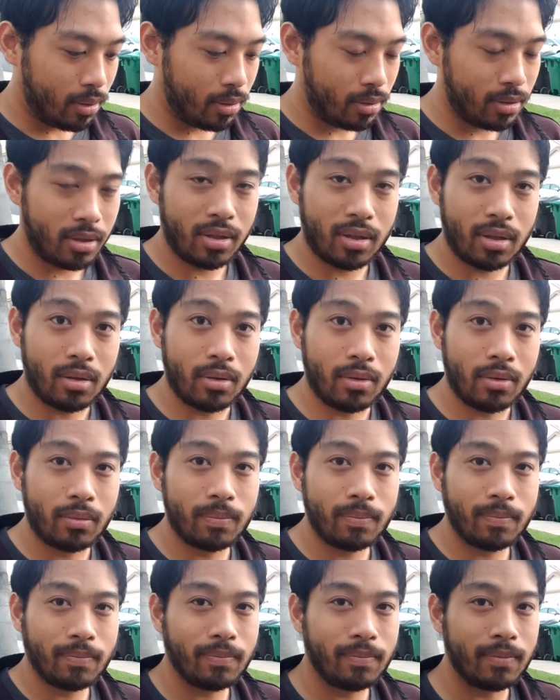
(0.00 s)
So,
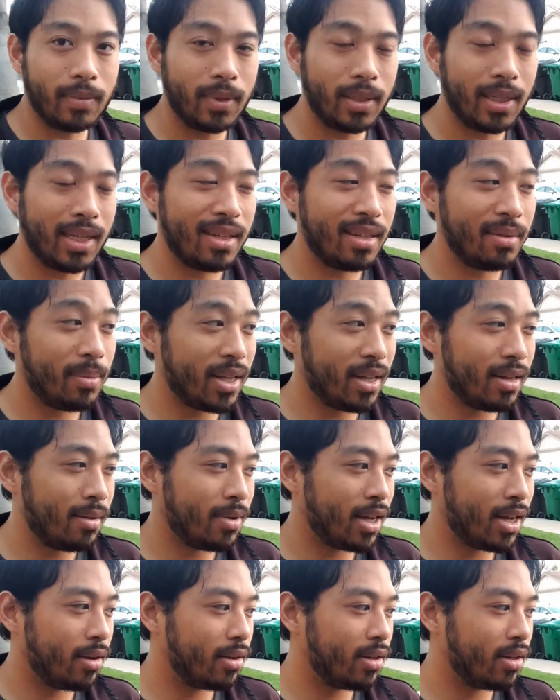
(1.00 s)
it's been
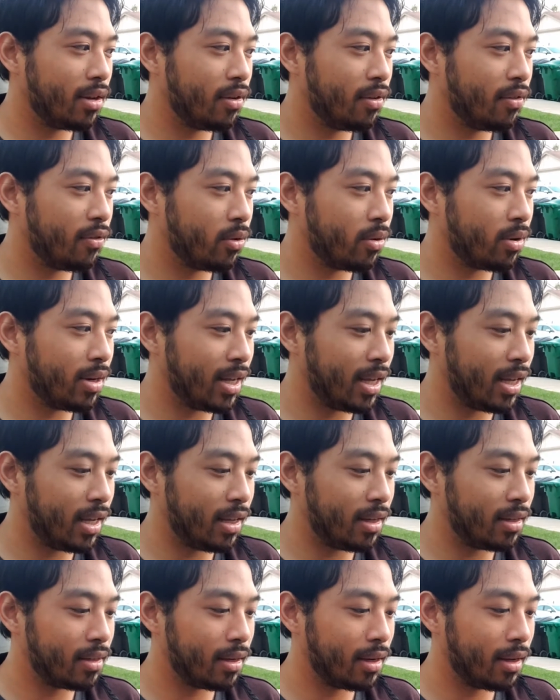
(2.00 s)
about 4
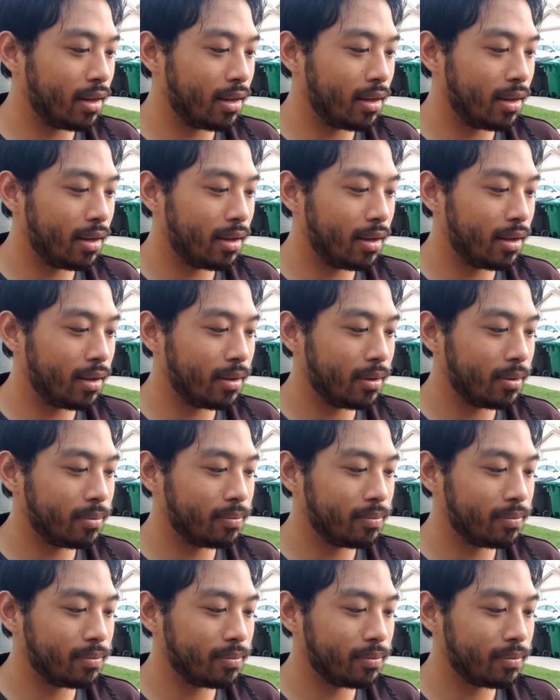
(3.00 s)
days.
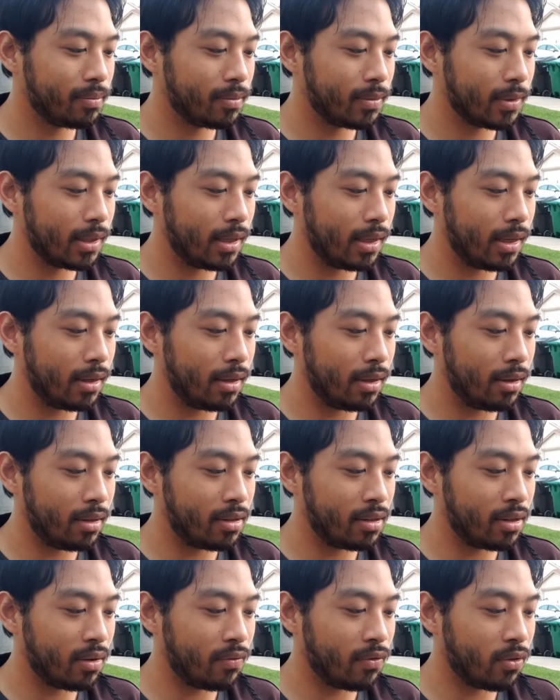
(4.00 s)

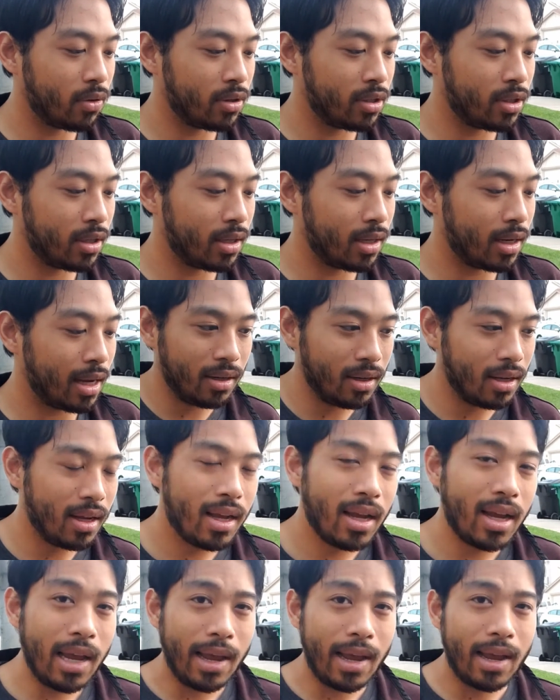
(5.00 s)
It's unfortunate.
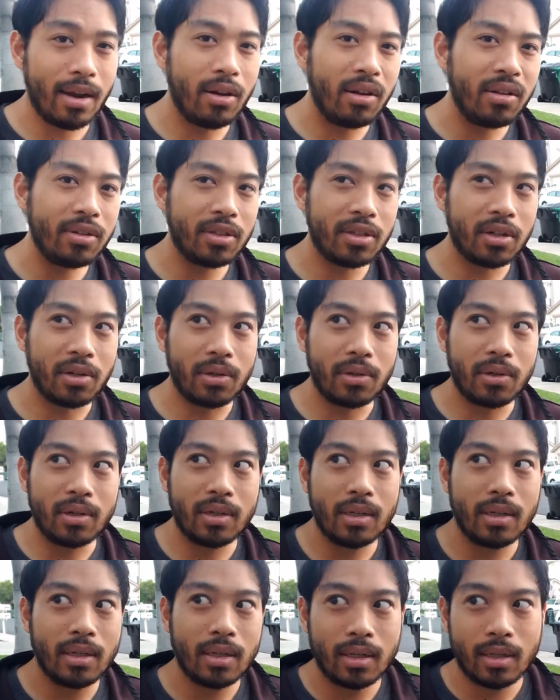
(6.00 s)
And also,
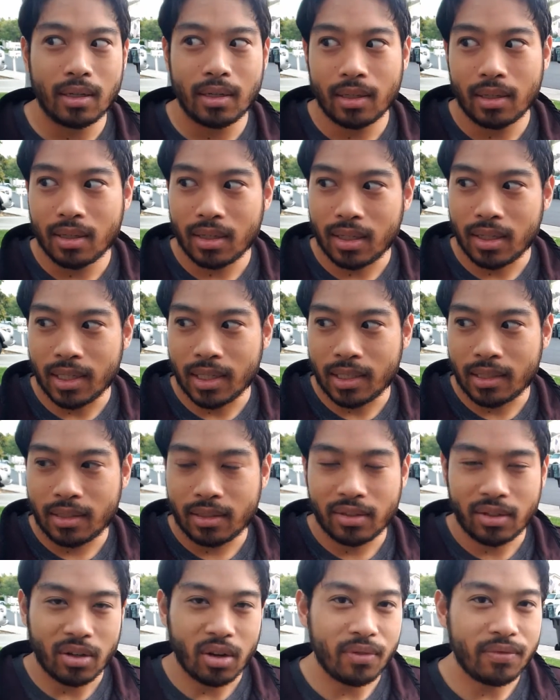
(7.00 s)
it's
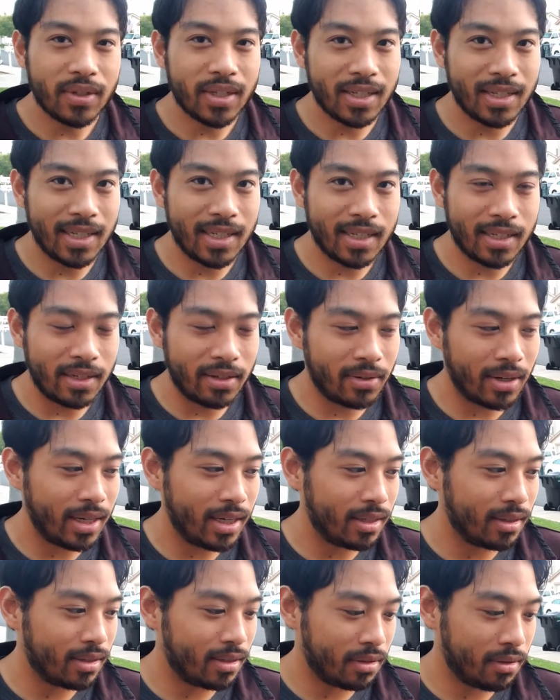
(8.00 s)
COVID season,
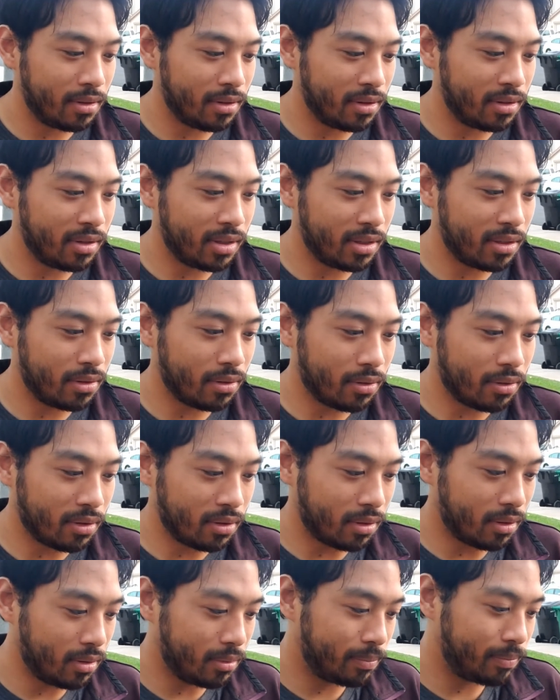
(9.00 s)
right? So there's
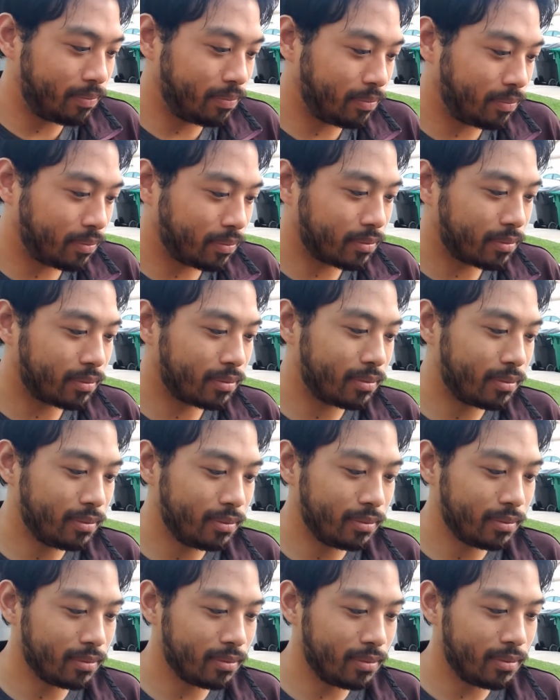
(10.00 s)

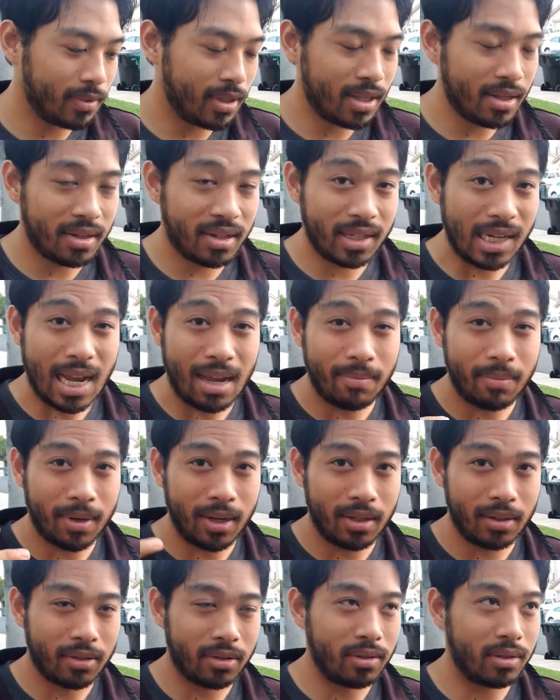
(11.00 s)
this is happening
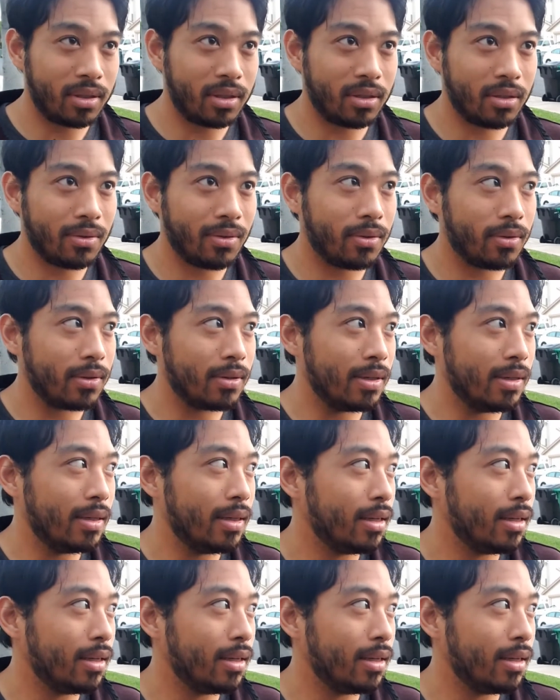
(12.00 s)
during this whole